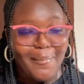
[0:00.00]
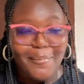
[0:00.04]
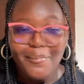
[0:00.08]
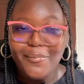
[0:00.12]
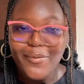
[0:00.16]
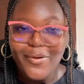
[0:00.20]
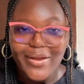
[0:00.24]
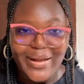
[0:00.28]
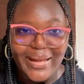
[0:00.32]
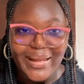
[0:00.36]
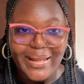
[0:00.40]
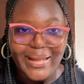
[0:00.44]

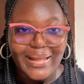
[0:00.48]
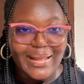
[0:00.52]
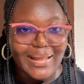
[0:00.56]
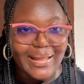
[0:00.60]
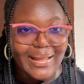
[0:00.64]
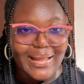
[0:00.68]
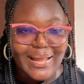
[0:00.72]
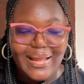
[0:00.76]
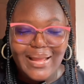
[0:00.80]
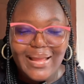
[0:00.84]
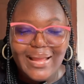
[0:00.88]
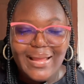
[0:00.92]
money.
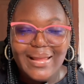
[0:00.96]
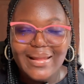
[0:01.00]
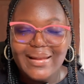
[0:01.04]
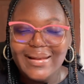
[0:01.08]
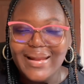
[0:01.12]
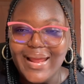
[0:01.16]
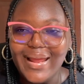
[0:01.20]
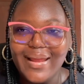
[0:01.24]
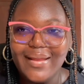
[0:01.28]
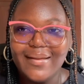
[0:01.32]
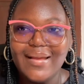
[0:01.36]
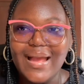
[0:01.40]

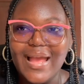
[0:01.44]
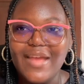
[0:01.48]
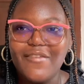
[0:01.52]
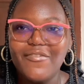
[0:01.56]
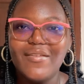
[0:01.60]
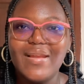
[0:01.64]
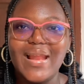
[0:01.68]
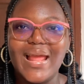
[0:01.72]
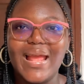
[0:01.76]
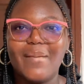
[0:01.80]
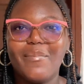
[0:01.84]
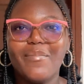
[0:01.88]
Like, I
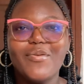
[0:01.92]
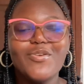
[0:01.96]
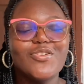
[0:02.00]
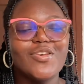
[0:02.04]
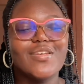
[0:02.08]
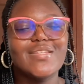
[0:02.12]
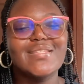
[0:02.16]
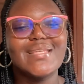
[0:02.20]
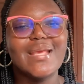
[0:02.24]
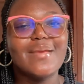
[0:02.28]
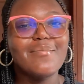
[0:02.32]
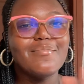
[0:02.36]
feel like we
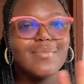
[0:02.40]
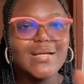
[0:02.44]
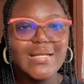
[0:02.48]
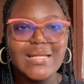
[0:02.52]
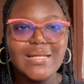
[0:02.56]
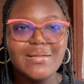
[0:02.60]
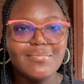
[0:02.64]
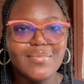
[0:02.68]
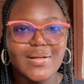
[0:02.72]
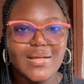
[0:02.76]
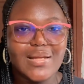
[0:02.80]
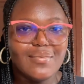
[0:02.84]
just say
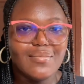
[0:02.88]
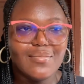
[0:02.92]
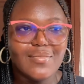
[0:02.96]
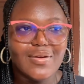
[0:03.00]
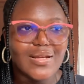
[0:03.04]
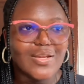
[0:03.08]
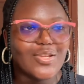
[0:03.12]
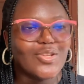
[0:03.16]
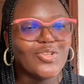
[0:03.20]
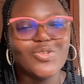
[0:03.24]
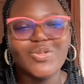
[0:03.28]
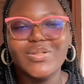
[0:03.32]
money,
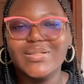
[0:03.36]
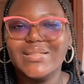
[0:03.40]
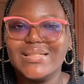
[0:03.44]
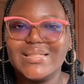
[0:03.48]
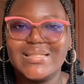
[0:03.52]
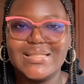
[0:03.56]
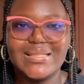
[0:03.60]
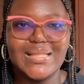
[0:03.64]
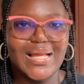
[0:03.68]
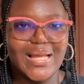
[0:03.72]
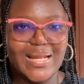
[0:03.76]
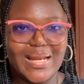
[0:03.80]
you
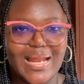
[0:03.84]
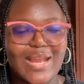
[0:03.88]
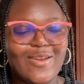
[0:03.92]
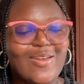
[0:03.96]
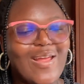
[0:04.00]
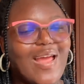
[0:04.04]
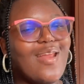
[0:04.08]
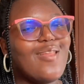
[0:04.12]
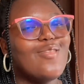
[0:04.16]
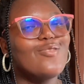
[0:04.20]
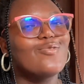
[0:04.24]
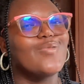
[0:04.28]
understand?
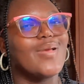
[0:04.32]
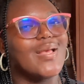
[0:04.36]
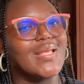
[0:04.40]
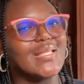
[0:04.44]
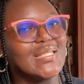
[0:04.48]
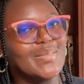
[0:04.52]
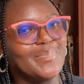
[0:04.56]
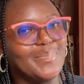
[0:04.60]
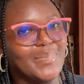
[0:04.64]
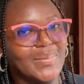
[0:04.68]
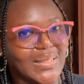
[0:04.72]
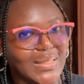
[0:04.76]
Do I need to
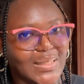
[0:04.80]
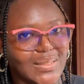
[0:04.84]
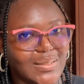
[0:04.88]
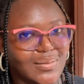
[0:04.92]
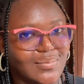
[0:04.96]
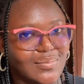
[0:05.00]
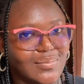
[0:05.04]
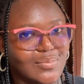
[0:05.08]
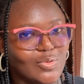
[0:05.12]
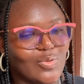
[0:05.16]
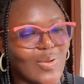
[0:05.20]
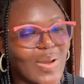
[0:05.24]

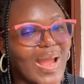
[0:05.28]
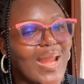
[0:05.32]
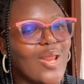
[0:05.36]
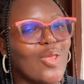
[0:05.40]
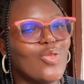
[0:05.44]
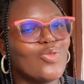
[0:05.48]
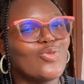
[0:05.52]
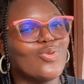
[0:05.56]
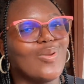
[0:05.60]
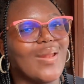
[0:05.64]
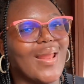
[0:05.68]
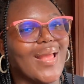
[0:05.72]
explain? Do I
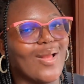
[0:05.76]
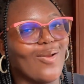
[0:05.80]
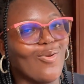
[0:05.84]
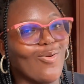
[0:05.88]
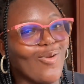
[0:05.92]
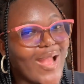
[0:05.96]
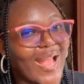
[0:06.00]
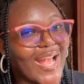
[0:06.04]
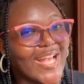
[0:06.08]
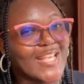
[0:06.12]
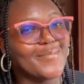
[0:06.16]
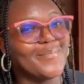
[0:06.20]
need to
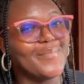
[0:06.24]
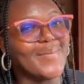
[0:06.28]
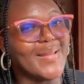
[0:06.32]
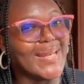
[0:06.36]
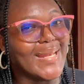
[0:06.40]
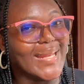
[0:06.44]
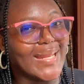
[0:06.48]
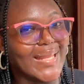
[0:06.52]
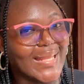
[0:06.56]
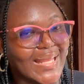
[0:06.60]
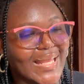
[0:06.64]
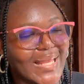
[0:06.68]

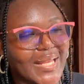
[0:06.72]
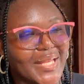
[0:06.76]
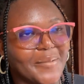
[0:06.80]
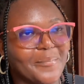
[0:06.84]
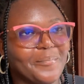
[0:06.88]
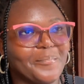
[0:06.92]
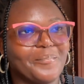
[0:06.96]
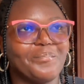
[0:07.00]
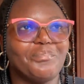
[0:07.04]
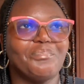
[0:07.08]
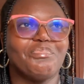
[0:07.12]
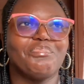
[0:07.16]
explain
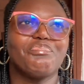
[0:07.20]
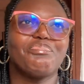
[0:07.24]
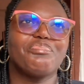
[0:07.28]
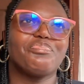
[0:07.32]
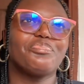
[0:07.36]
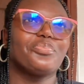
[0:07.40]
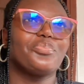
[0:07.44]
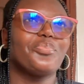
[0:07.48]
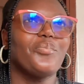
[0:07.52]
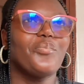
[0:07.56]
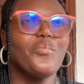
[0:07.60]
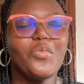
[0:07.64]
again?
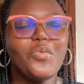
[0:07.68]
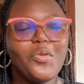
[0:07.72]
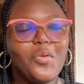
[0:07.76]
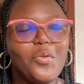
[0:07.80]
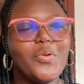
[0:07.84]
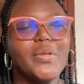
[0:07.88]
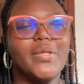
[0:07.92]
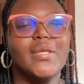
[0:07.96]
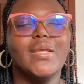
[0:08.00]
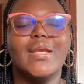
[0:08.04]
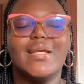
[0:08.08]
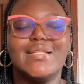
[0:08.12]

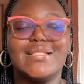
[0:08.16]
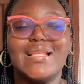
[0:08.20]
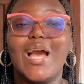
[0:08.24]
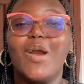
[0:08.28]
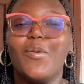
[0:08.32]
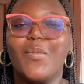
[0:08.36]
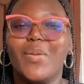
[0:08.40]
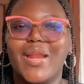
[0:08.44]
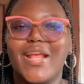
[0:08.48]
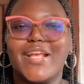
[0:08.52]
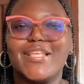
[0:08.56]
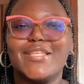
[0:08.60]
Okay, guys,
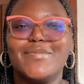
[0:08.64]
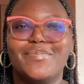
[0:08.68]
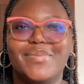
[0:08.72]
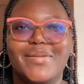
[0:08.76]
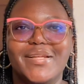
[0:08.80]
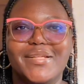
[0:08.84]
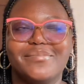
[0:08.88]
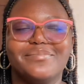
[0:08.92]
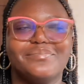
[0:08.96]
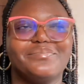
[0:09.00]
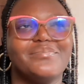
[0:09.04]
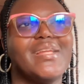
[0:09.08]
I will
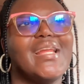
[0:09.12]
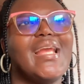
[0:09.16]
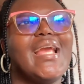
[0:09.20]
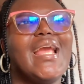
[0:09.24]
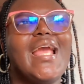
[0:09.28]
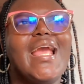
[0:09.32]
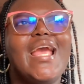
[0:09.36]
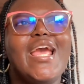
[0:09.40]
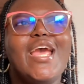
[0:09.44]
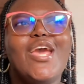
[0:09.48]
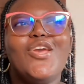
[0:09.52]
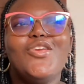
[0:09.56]
explain.
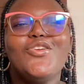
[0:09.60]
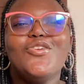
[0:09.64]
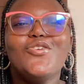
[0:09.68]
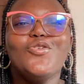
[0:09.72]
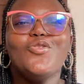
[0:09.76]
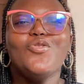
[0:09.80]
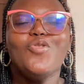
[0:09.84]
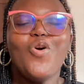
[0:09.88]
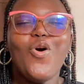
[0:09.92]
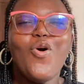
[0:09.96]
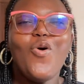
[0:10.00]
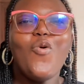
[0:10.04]

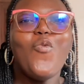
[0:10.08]
When